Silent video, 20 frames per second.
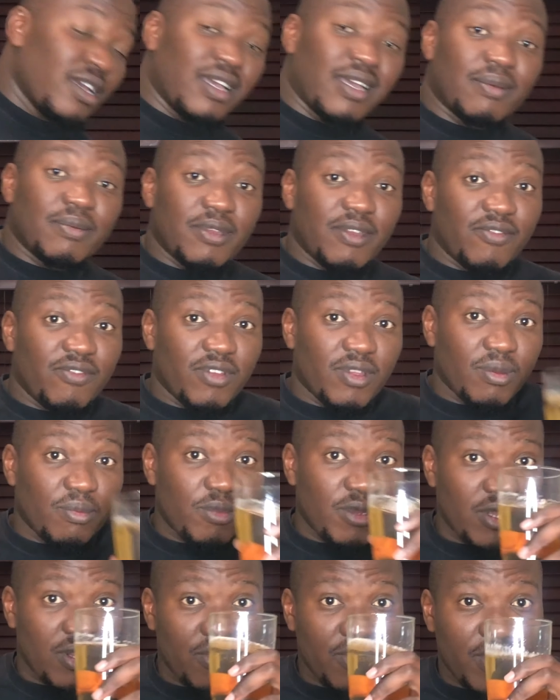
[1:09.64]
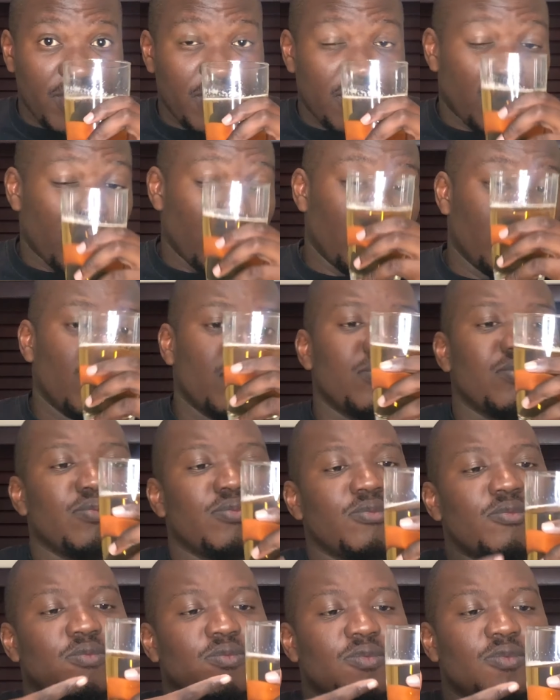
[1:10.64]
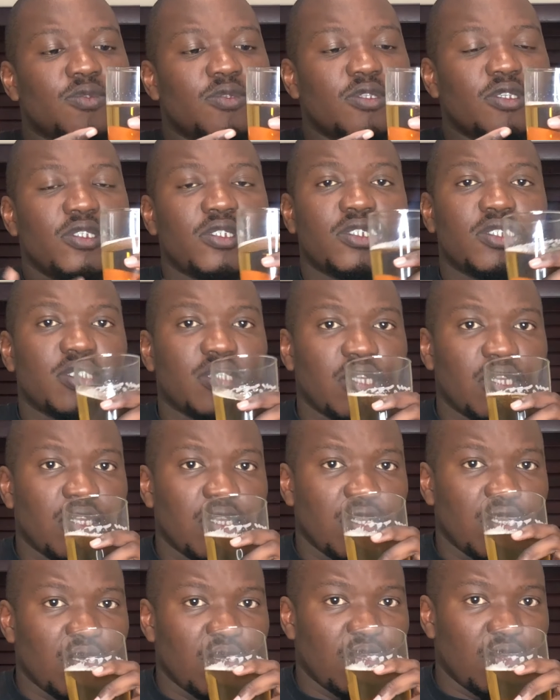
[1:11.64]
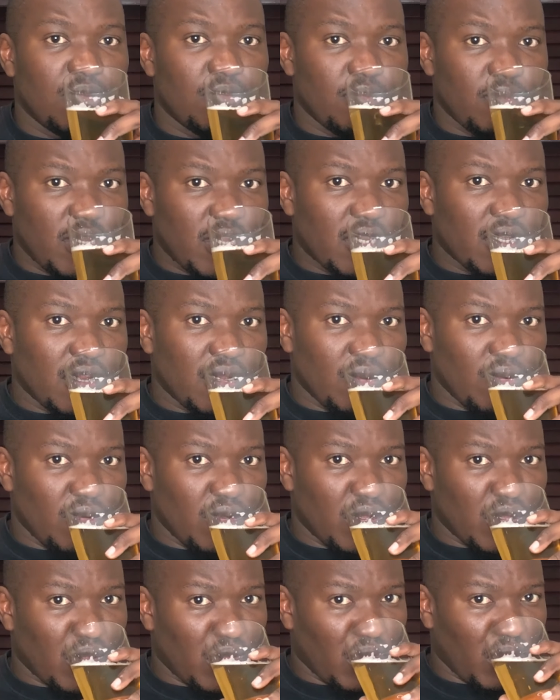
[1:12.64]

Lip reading: I'm having a beer right now. This is a Black Label.